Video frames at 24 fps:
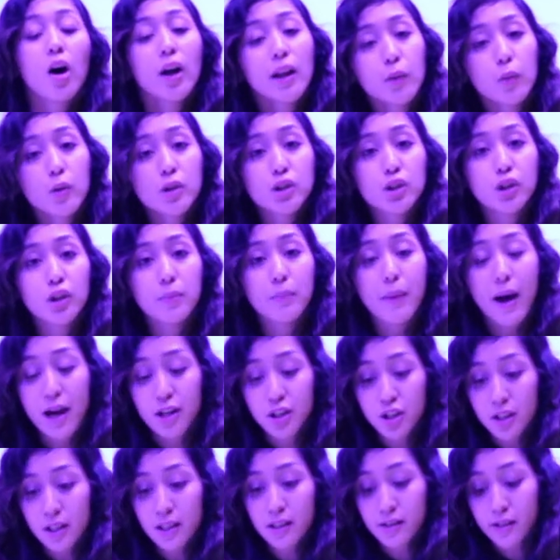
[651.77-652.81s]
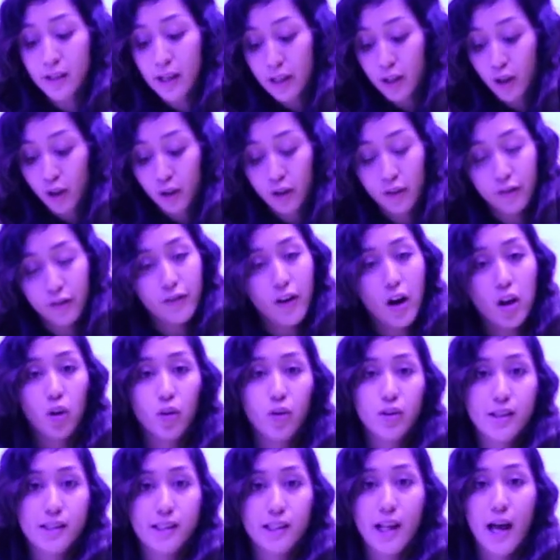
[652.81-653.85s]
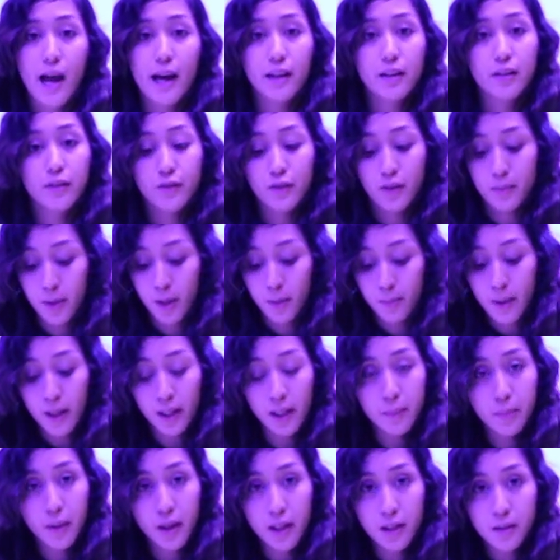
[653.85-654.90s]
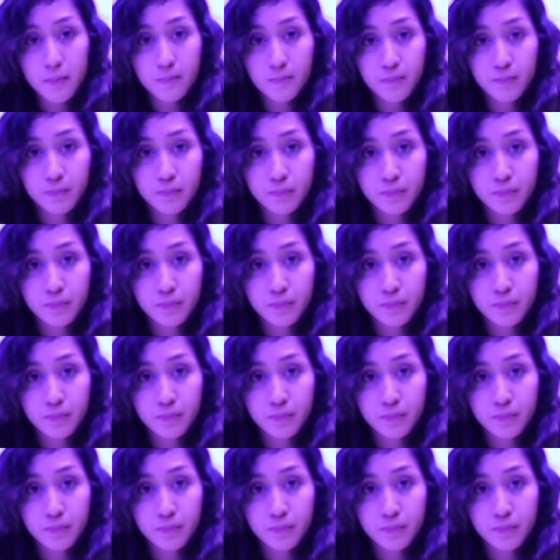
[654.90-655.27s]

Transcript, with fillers: All I want you to imagine is that you're gonna follow this line from your belly button